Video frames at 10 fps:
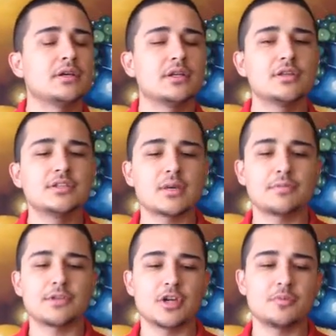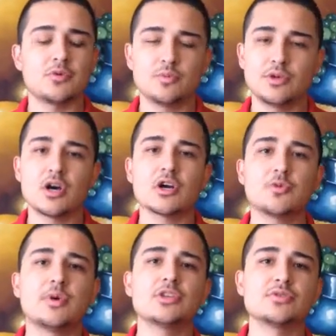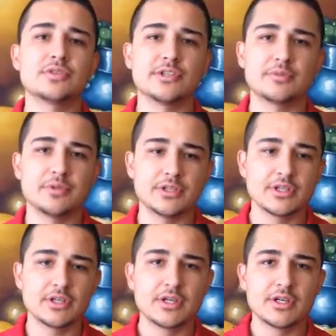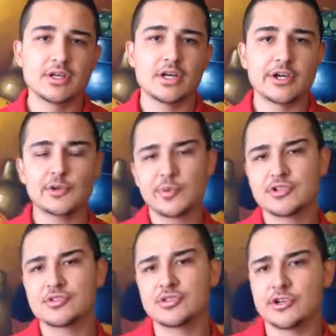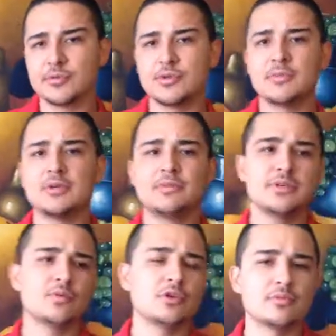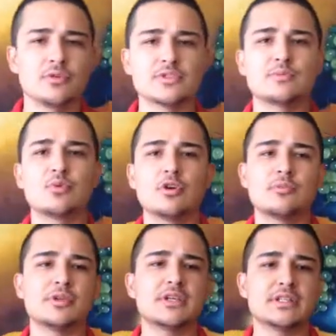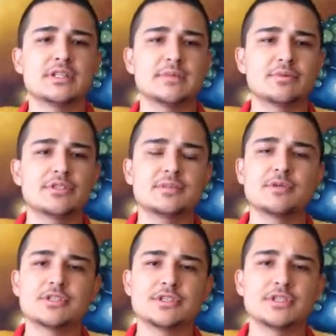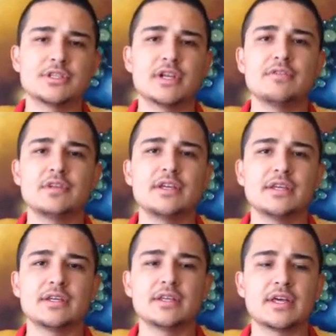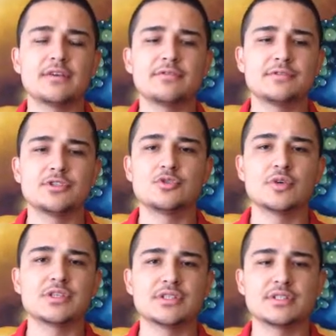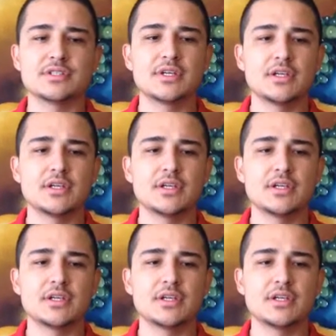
Another type of therapy would be occupational therapy. Occupational therapy may be one of the most important because it puts the person in everyday life situations.